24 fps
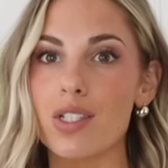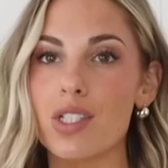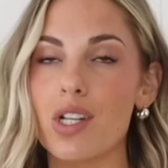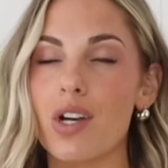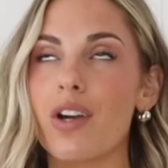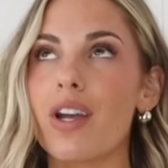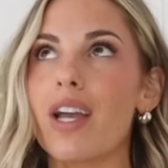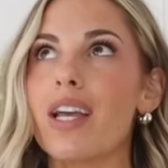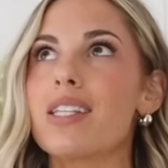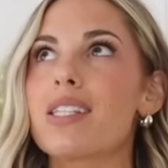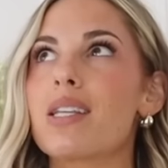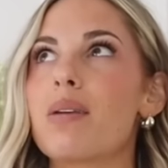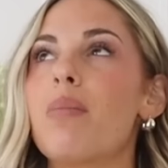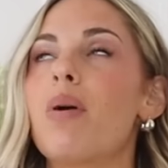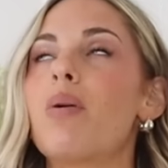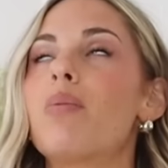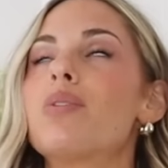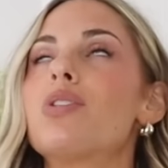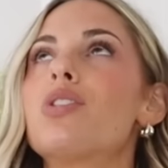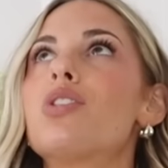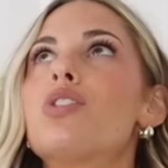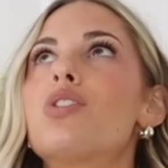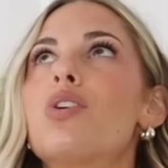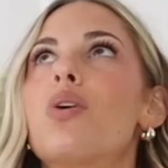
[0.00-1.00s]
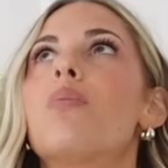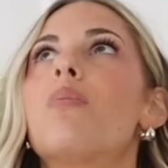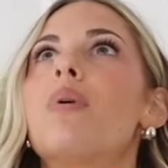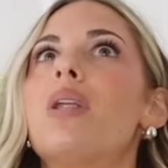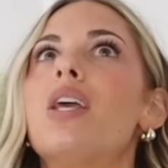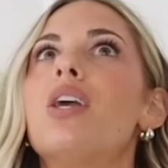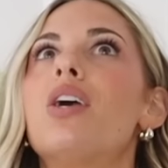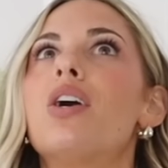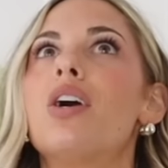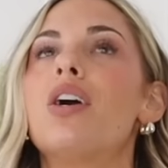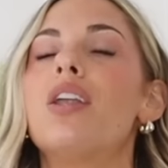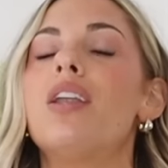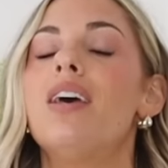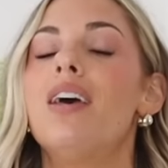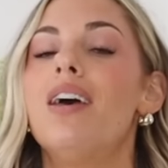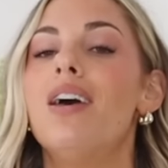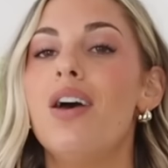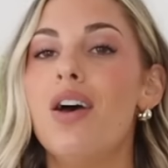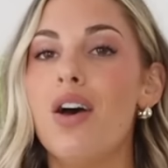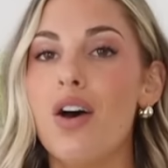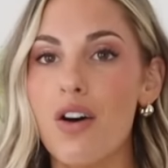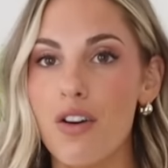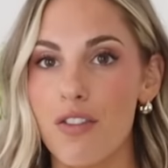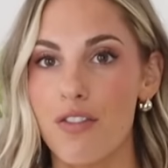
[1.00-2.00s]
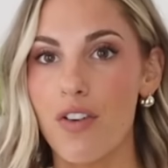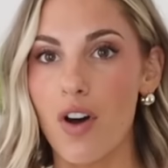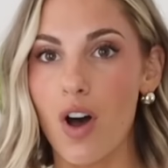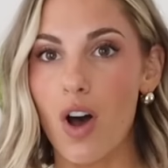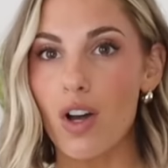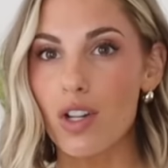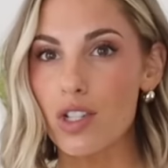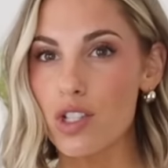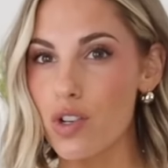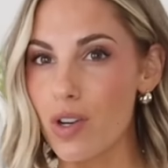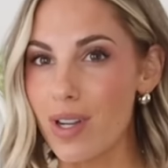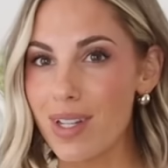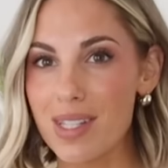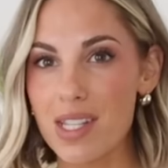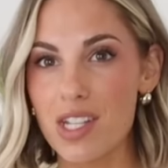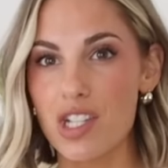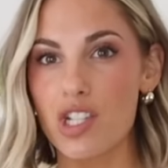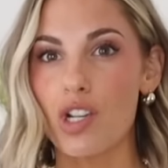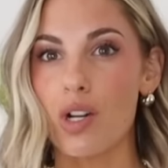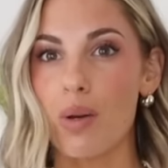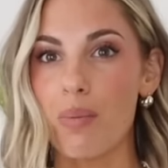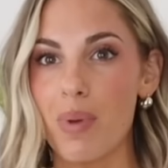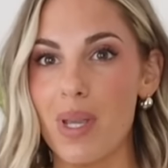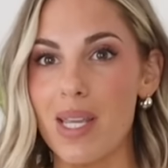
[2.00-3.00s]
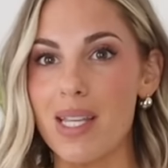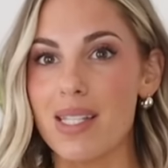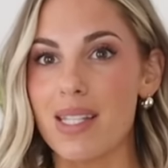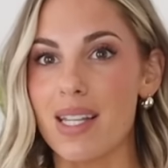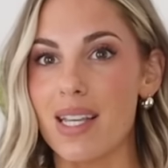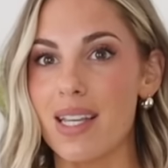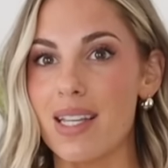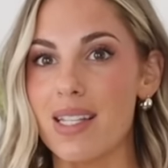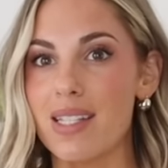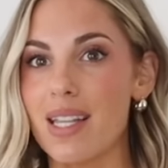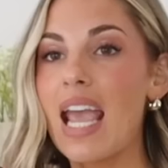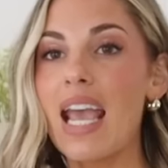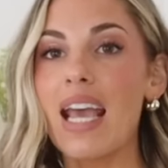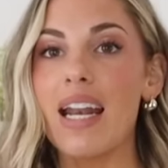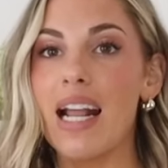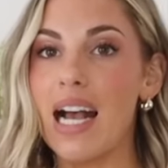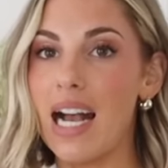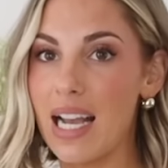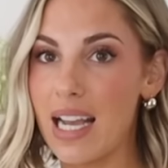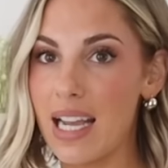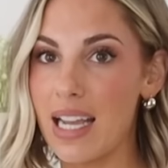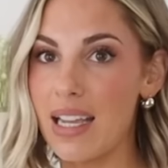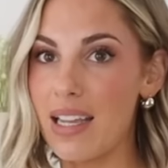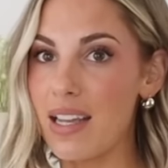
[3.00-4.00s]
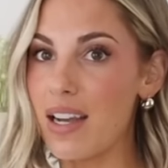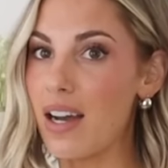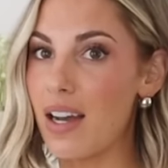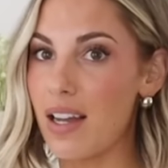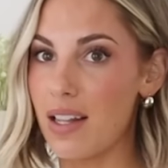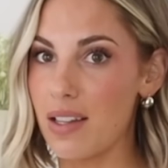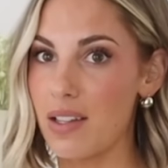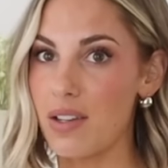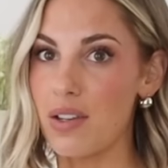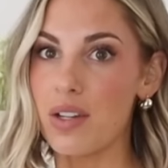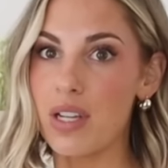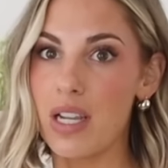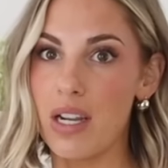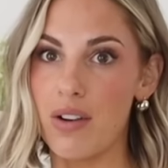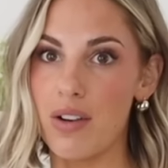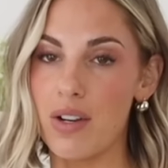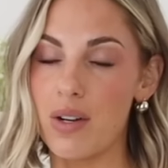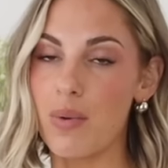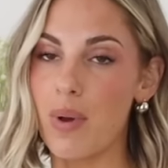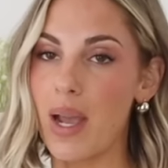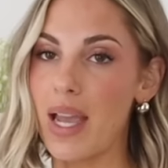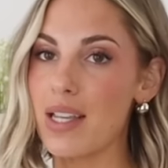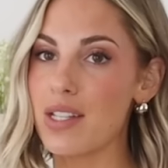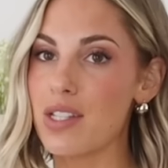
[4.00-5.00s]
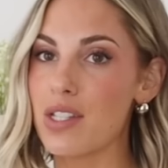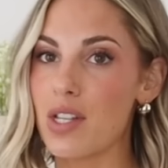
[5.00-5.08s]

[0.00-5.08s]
Target has come out with so many good fall transitional pieces, and I got a little carried away.